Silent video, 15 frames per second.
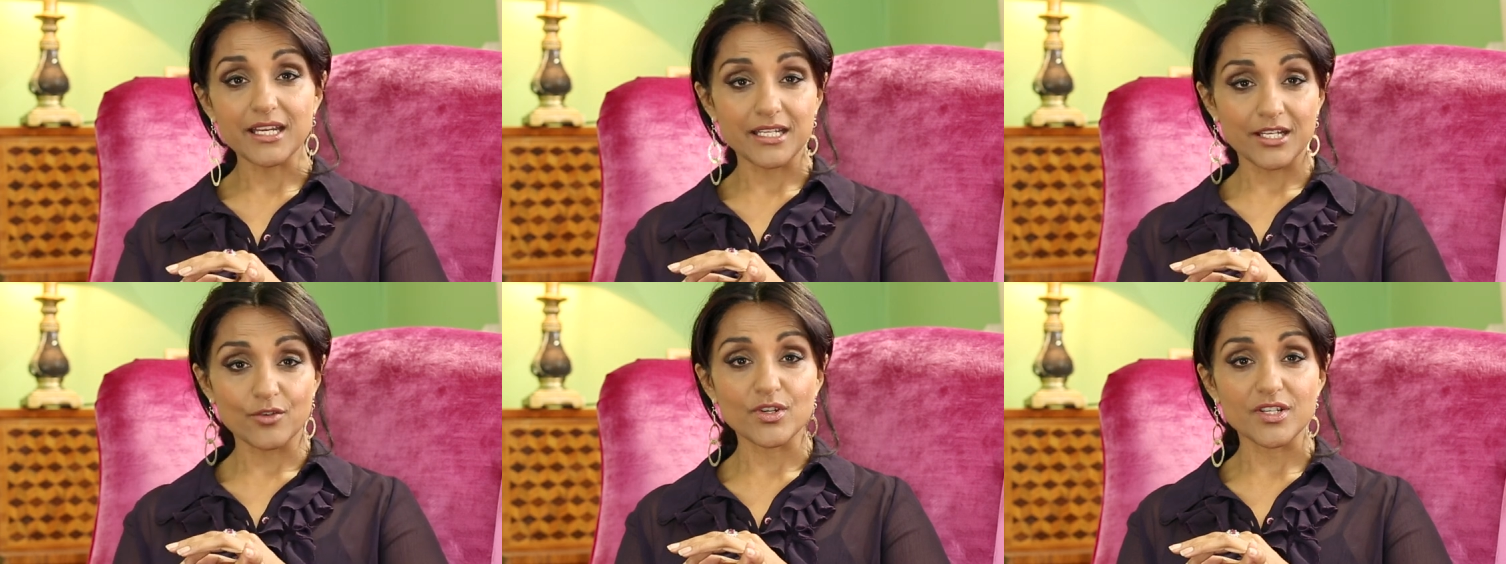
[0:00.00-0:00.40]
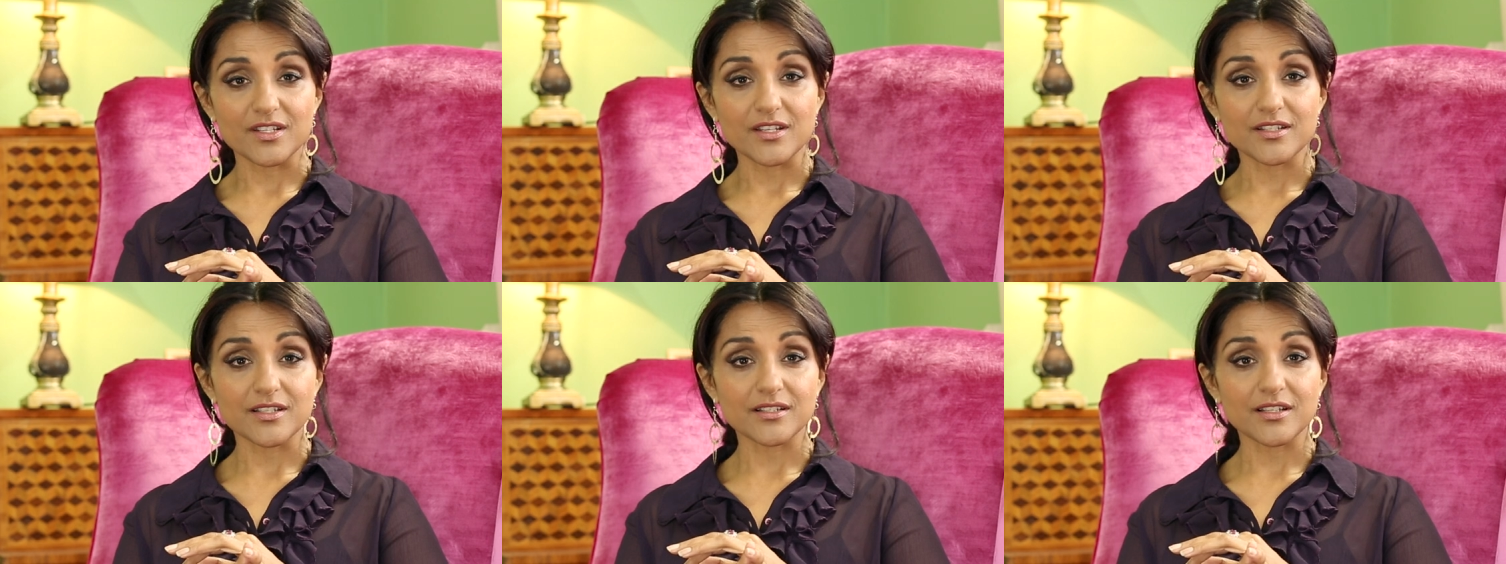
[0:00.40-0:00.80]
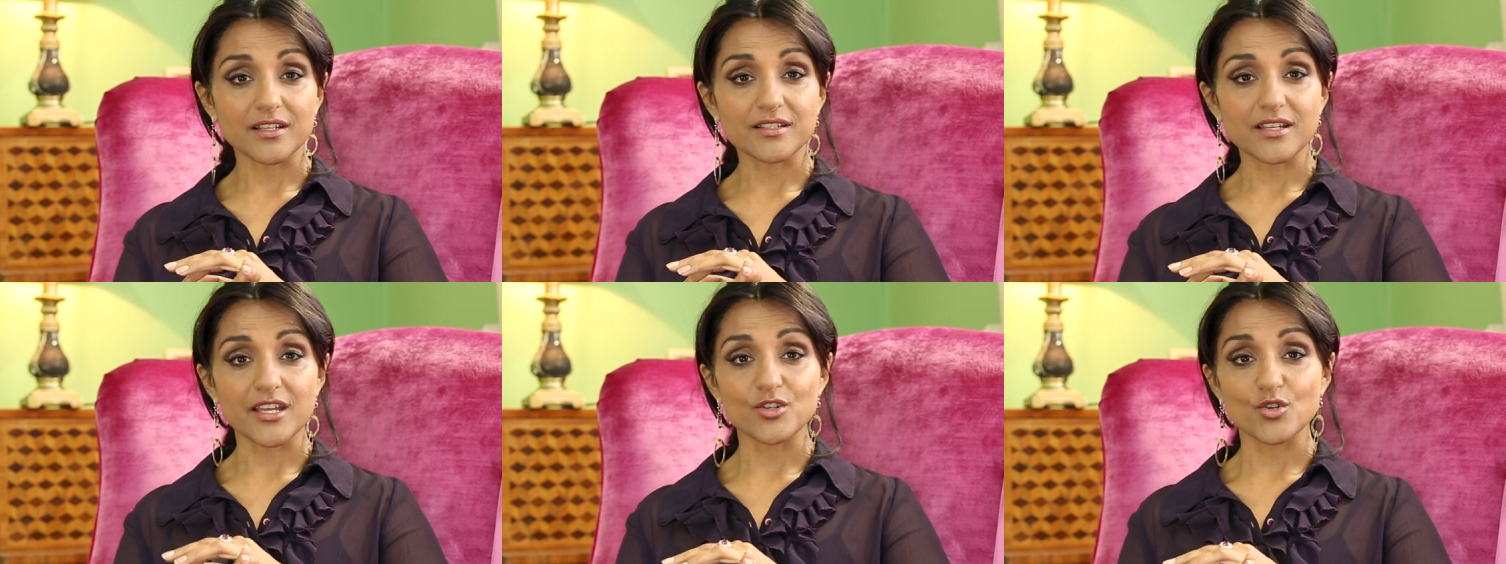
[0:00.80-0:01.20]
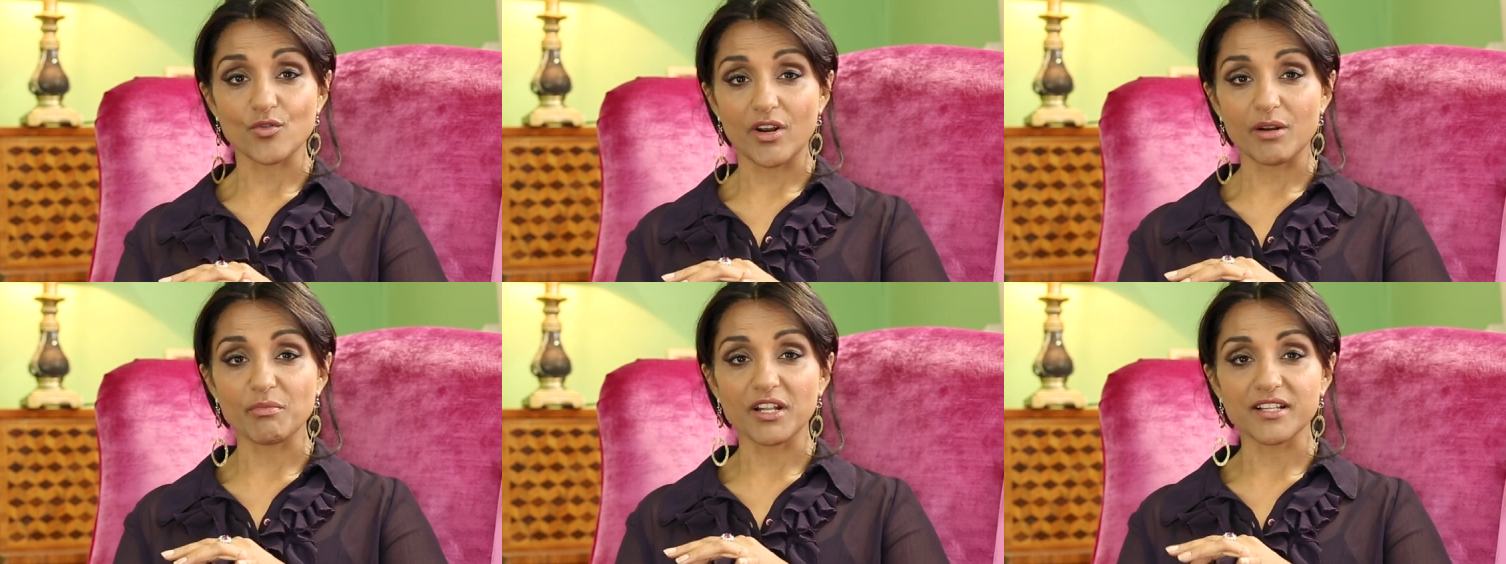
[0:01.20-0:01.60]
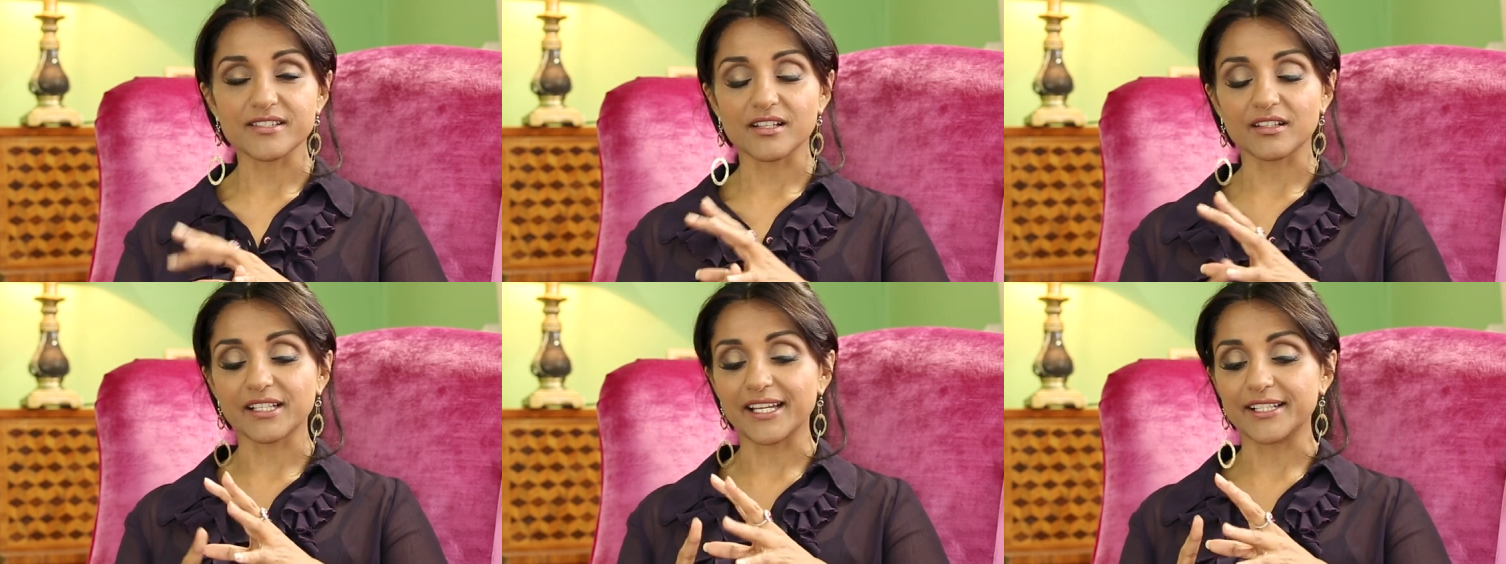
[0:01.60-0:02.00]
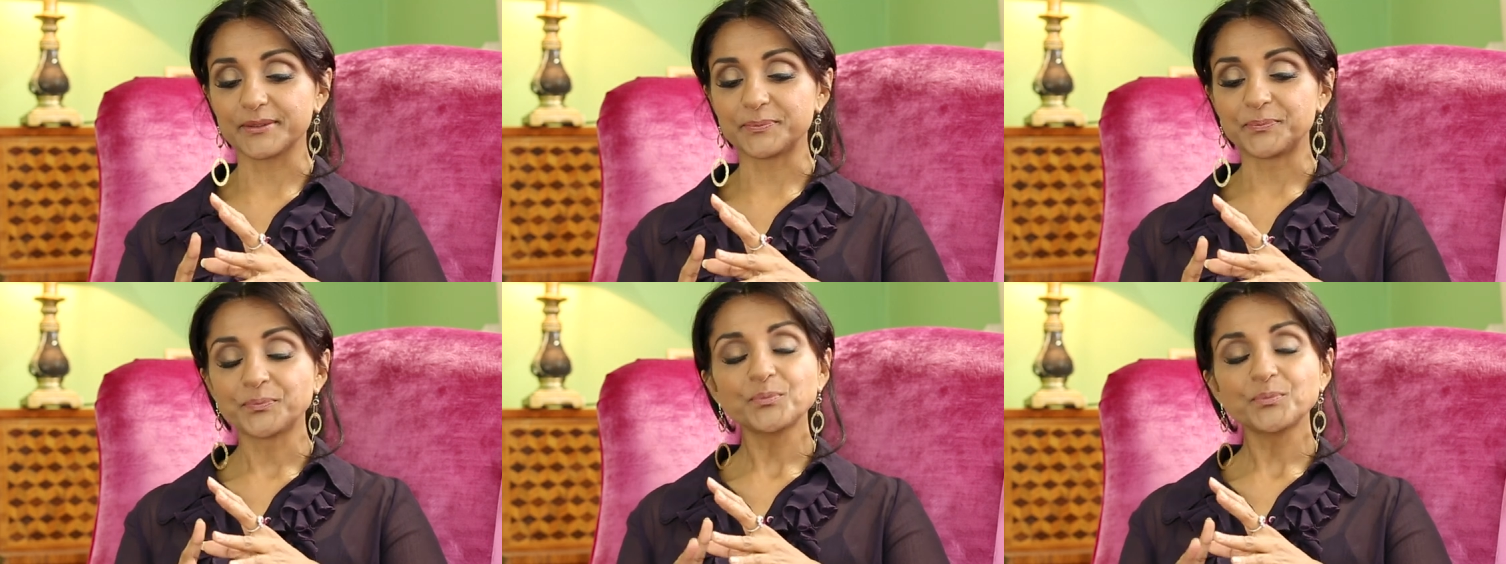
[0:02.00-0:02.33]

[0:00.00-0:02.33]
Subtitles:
it increases, as I said, your red blood cell count.